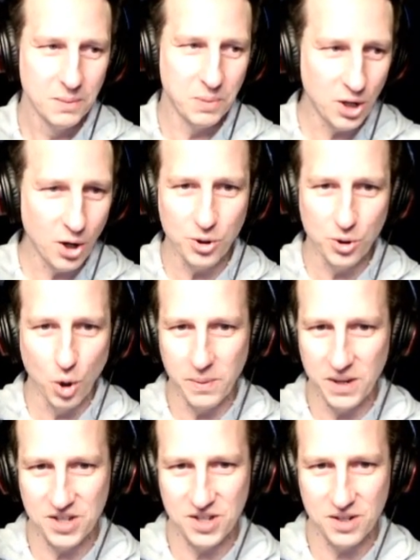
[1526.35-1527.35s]
But Connor
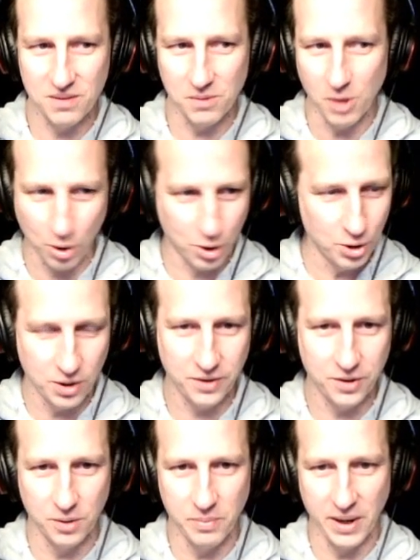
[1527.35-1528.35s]
Norby's not good at
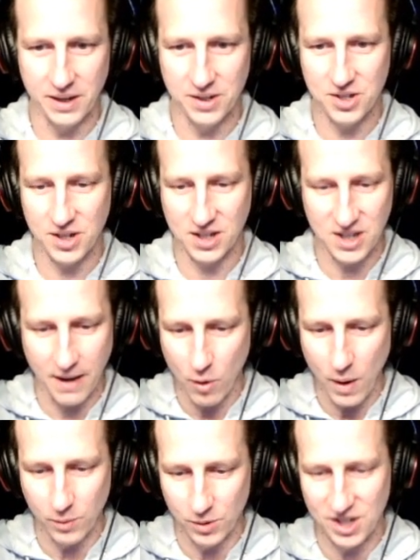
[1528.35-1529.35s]
third base. Xavier
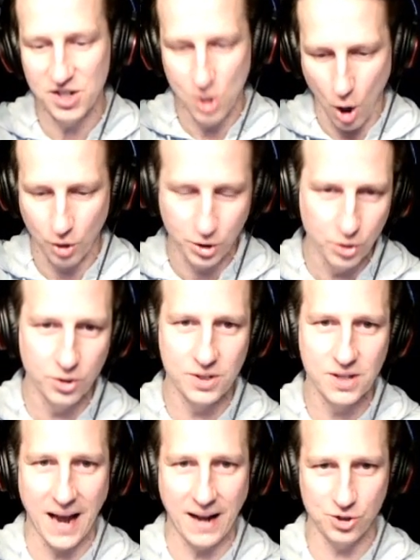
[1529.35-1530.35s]
Edwards is not
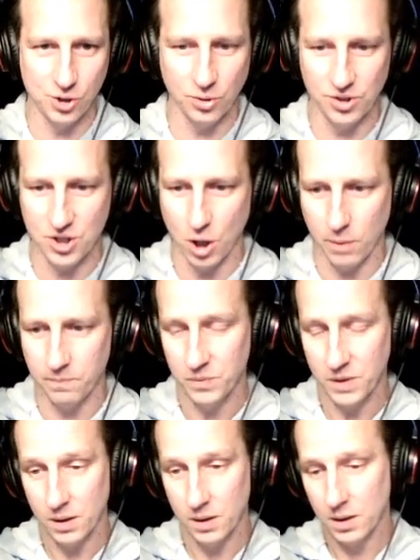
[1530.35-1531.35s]
good at shortstop.
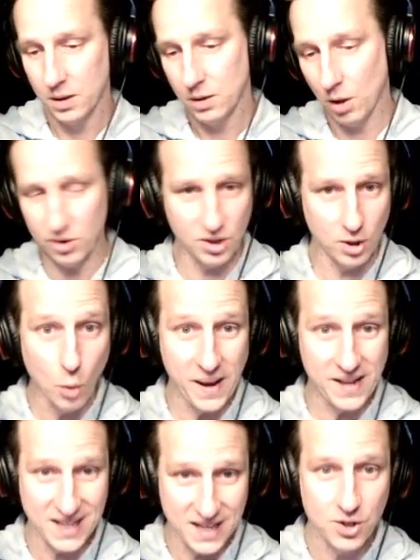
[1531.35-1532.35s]
Otto
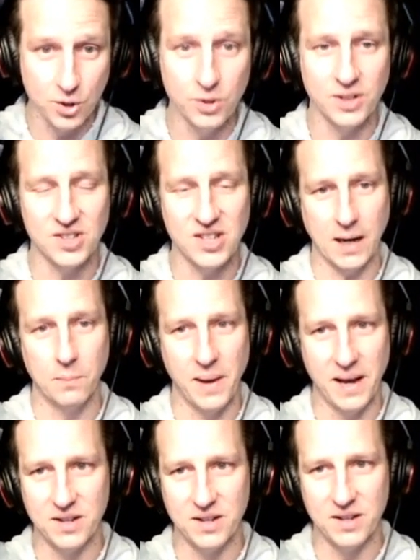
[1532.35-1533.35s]
Lopez is good at second
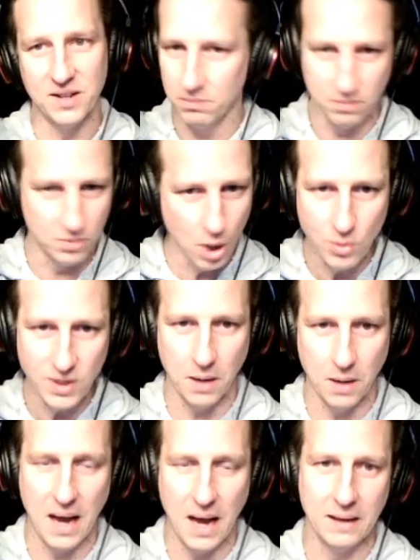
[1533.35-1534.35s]
base, no doubt
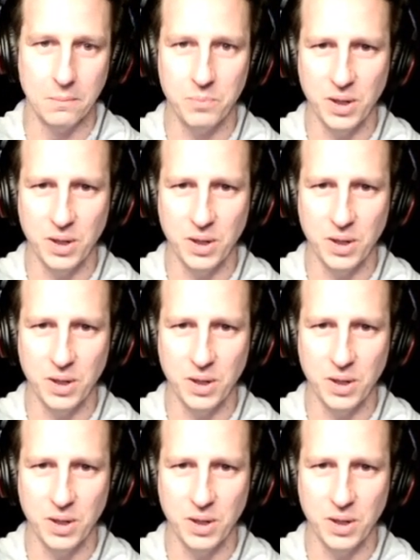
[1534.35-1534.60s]
about it.